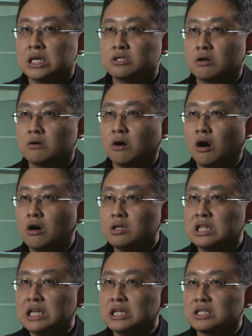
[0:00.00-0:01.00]
So
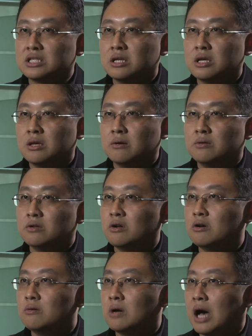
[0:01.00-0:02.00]
all these
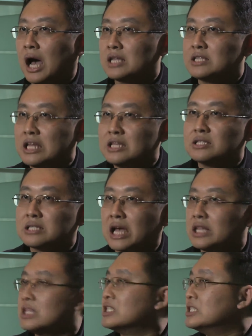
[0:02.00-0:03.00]
are things
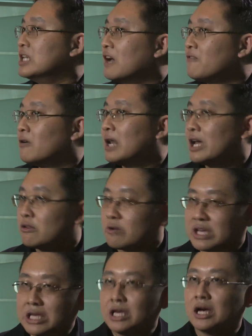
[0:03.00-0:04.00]
that the CFO like to
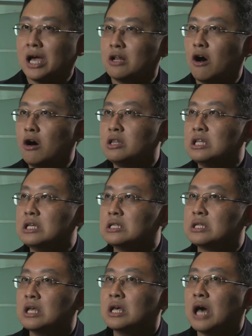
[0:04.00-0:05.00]
hear, and all
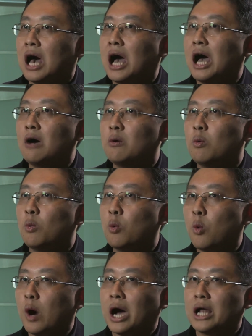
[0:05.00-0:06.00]
these are
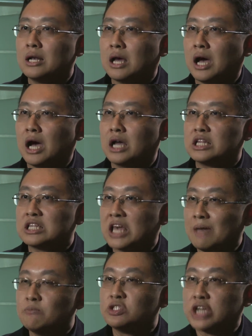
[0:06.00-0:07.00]
what are the
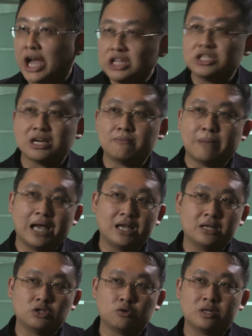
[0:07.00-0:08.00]
game changer
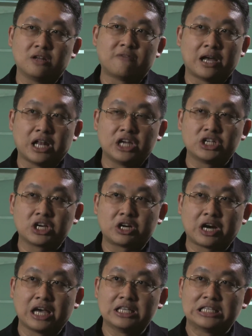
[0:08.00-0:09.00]
back during the financial
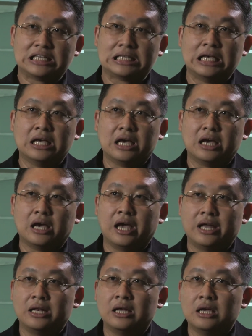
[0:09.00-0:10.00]
crisis.
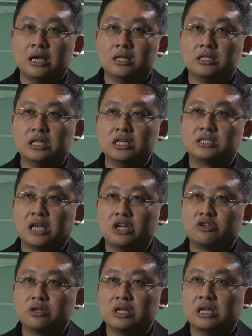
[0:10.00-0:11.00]
And this
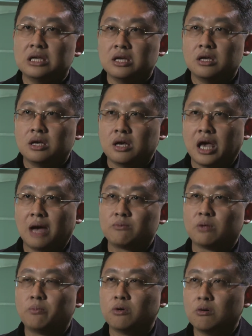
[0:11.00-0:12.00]
actually
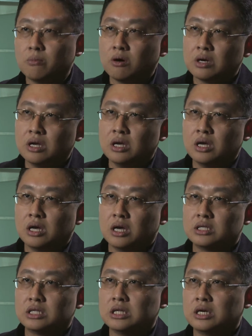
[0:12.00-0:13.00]
helped to promote
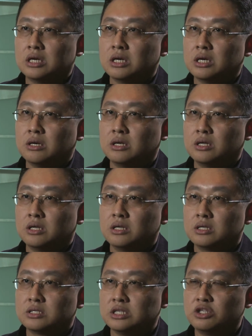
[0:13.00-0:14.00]
the
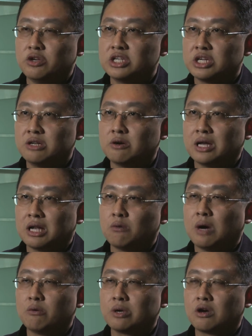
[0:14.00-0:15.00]
situation right
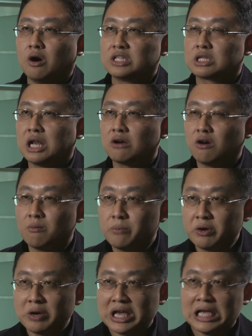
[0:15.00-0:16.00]
now, what we call as cloud
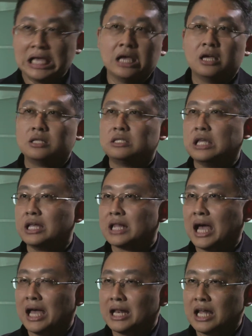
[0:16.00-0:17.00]
computing,
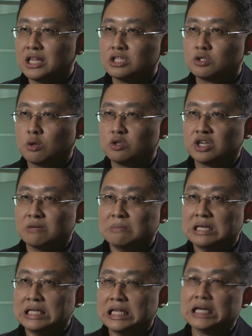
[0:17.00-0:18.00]
data analytics, social
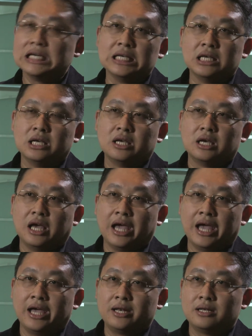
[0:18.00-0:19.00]
media,
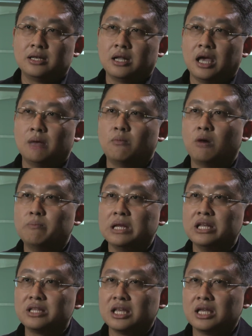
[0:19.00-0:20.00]
and
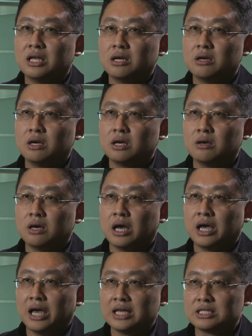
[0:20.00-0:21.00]
mobility,
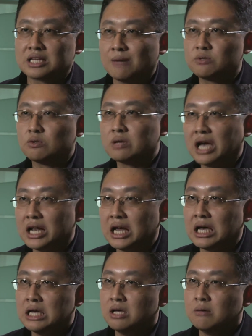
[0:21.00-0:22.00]
as it comes
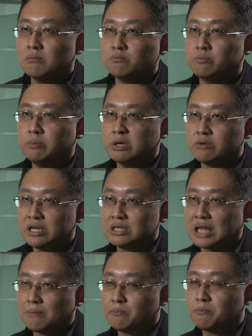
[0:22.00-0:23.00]
together,
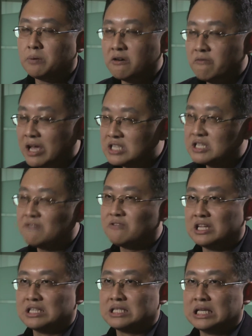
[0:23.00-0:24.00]
building that
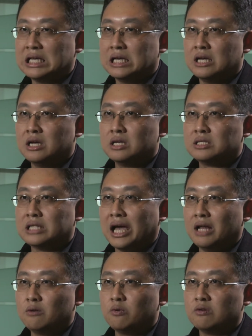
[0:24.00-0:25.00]
pervasiveness
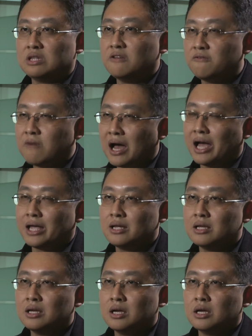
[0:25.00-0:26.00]
that will
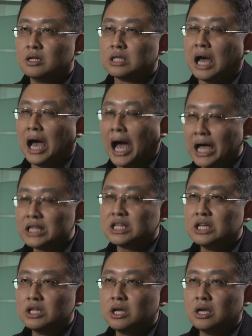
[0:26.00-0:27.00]
define the
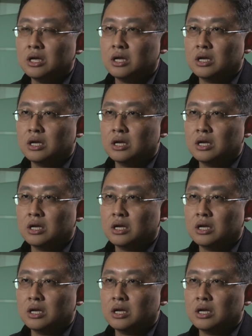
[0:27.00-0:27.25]
IT